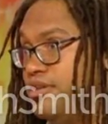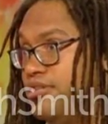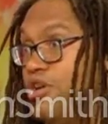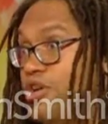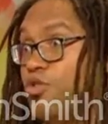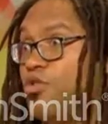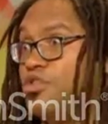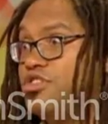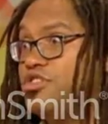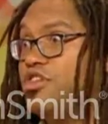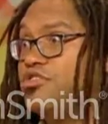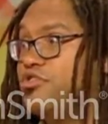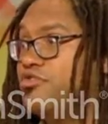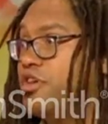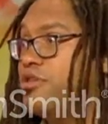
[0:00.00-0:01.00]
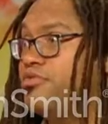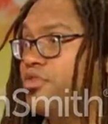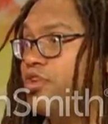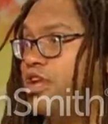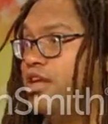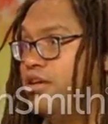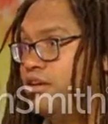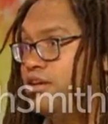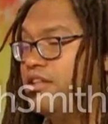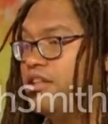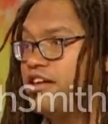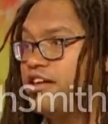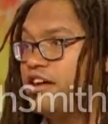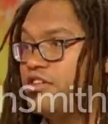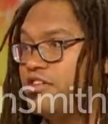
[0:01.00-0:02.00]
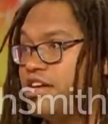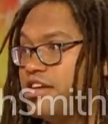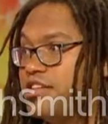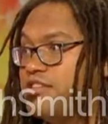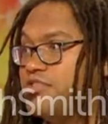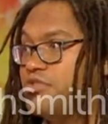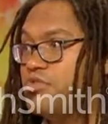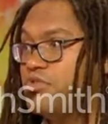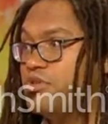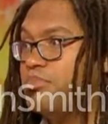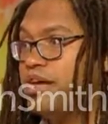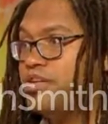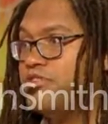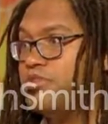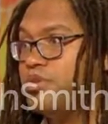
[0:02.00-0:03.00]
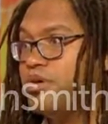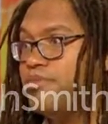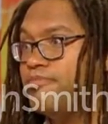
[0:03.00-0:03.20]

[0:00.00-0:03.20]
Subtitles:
Don't always charge your phone up fully. That tends to ruin your battery as well.